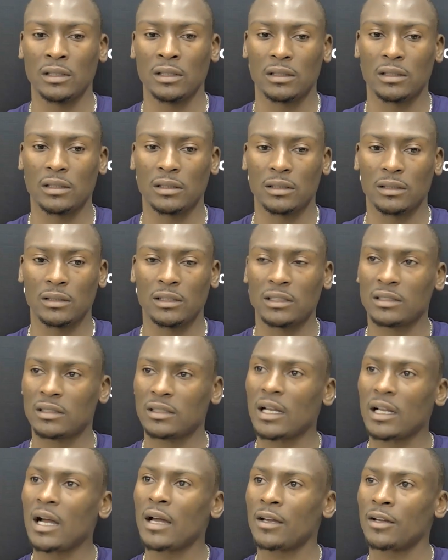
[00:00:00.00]
the
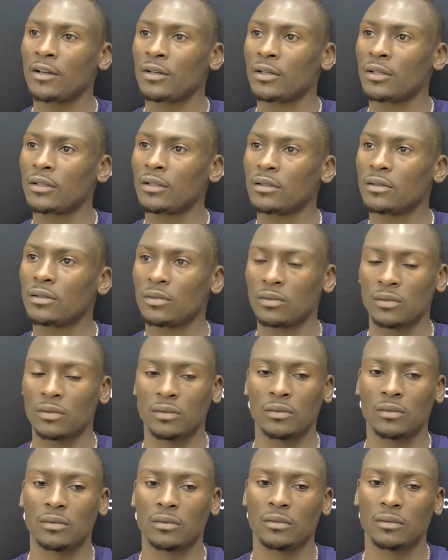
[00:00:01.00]
desire to
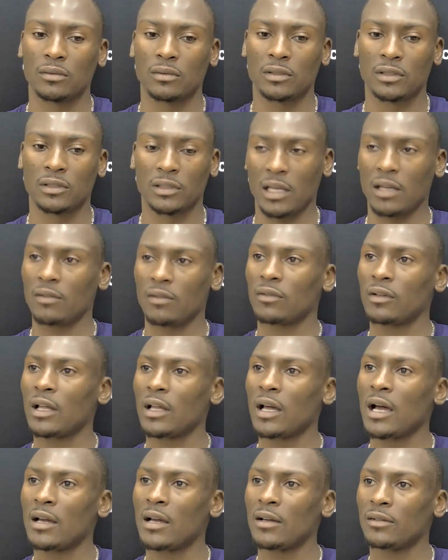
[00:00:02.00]
save
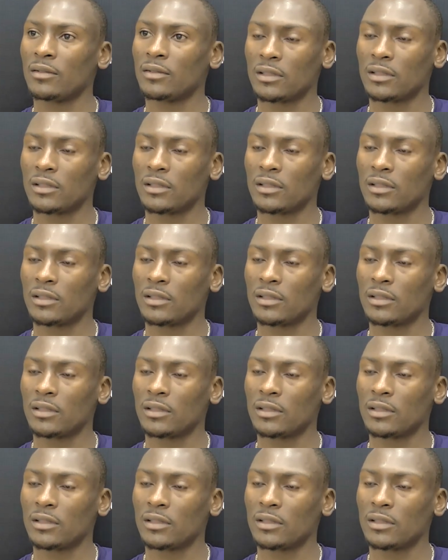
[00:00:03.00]
lives.